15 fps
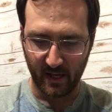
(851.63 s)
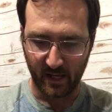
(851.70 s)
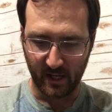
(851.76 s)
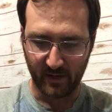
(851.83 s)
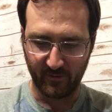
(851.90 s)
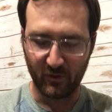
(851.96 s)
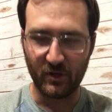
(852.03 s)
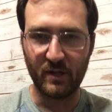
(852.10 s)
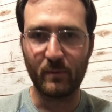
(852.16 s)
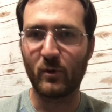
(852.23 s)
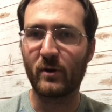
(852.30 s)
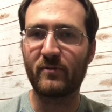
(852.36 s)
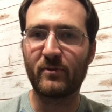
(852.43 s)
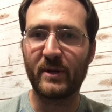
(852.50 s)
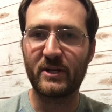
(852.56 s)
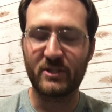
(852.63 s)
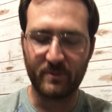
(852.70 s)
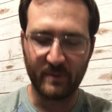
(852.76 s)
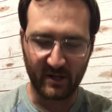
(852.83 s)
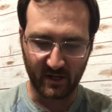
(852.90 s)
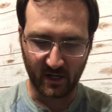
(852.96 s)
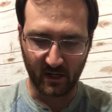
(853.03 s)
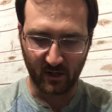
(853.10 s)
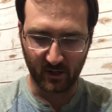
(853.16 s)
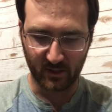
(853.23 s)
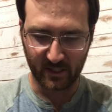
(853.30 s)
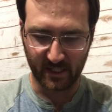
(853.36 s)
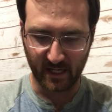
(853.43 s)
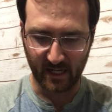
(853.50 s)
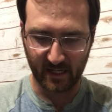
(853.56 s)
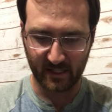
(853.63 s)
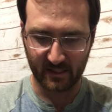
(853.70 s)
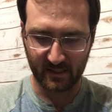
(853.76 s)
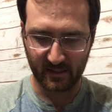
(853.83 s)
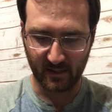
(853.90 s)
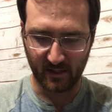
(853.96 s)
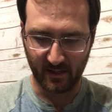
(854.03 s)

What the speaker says: And if you need more information about RTIs,